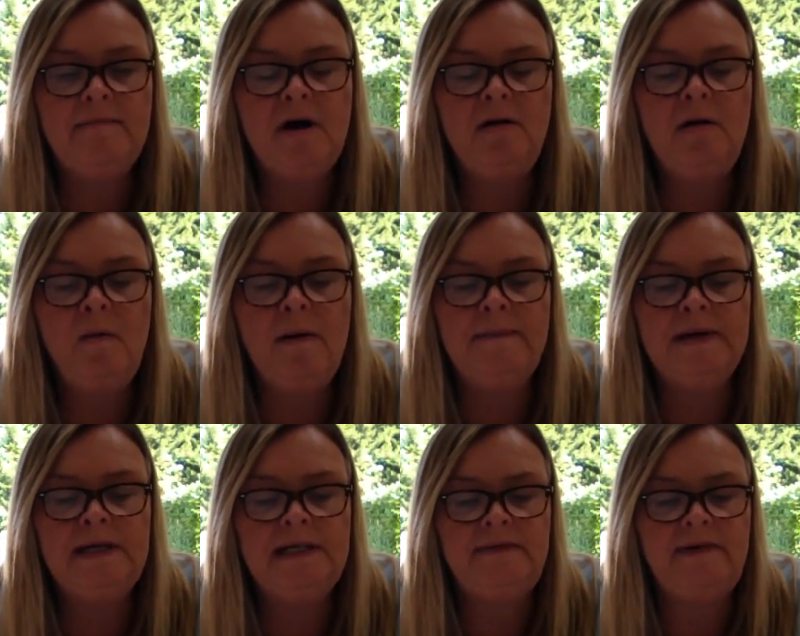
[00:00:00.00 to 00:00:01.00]
Mugglewump
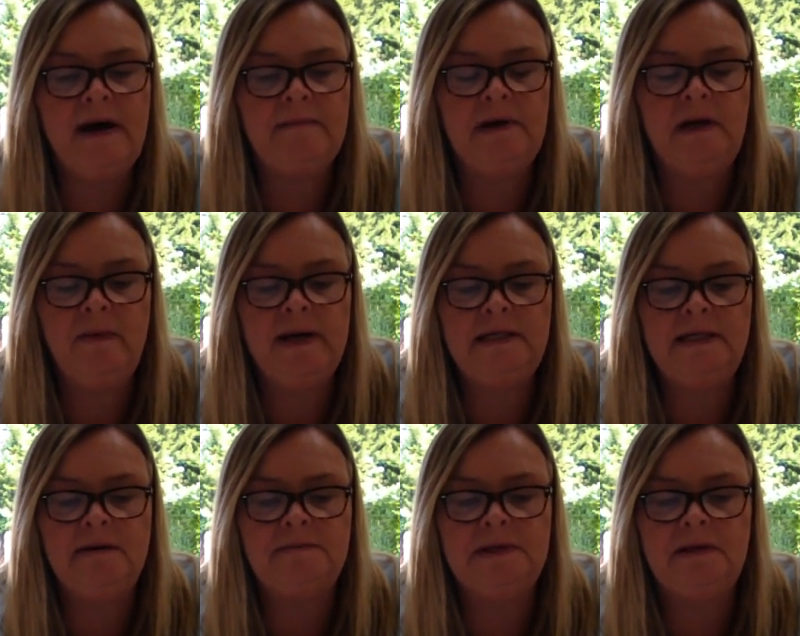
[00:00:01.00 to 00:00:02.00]
and his family went
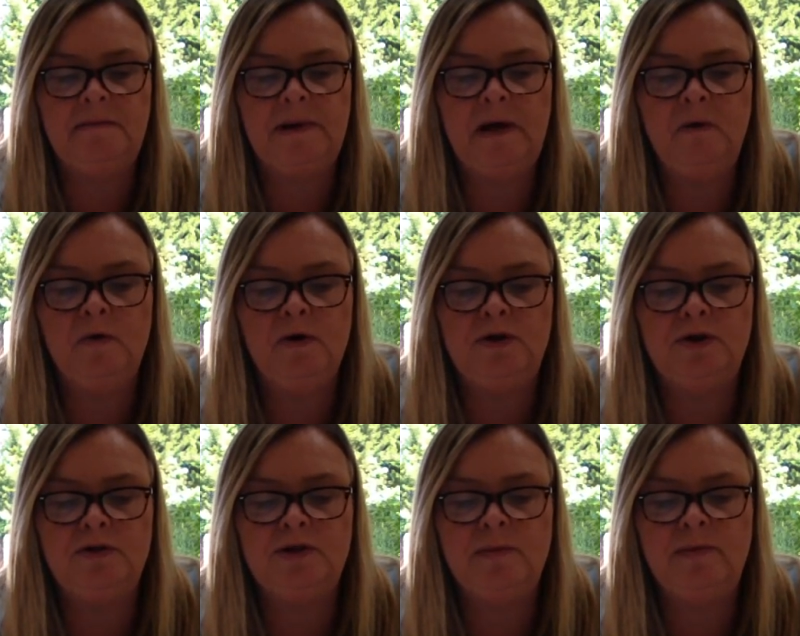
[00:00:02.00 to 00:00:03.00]
up to the big wood
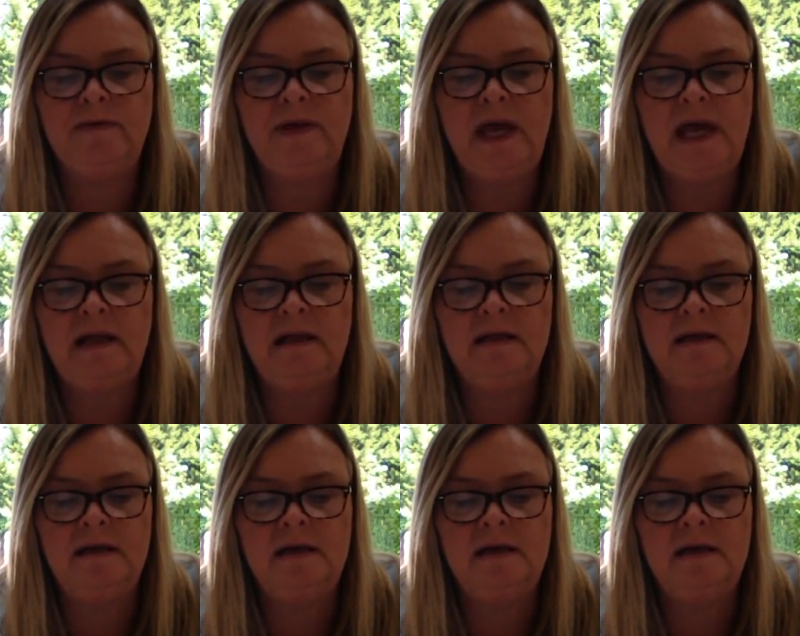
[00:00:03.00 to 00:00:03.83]
on top of the hill,